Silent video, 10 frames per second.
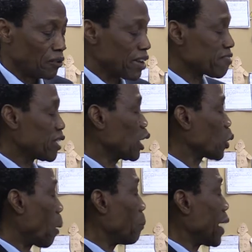wrestling
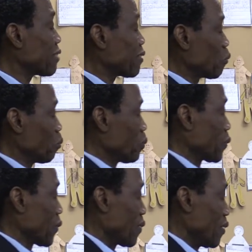combat.
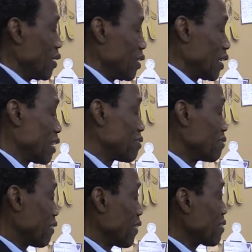That
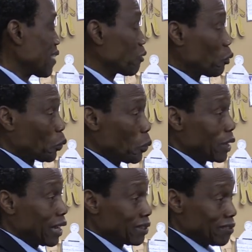is the thing that
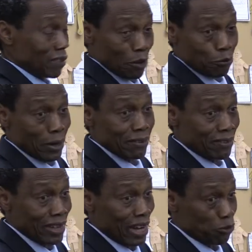Okoli and his
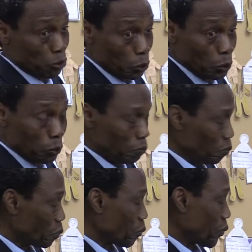friends did at school.
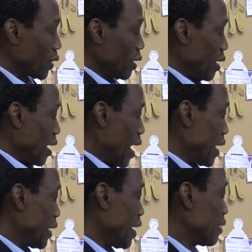
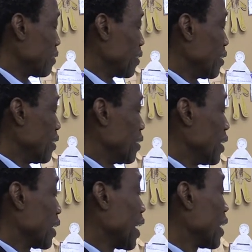And then
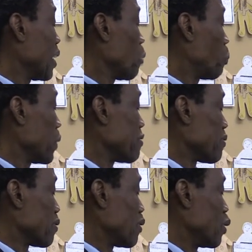the Catholic
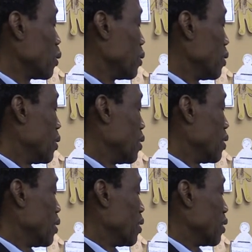priest
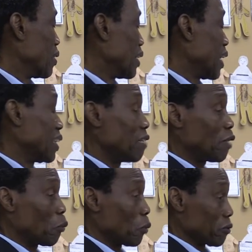that
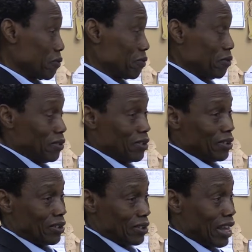never was.
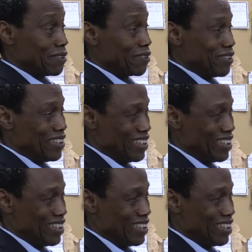That's